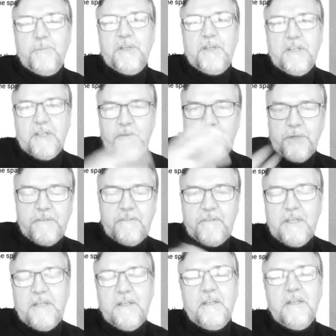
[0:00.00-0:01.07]
but
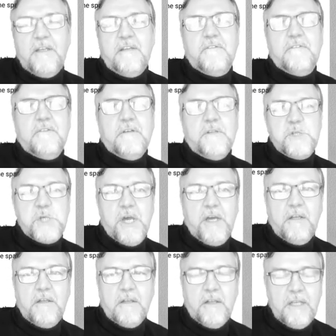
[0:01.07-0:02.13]
expressed in its
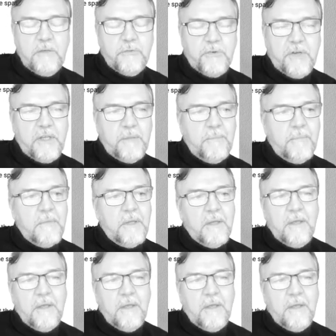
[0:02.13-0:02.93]
child link frame.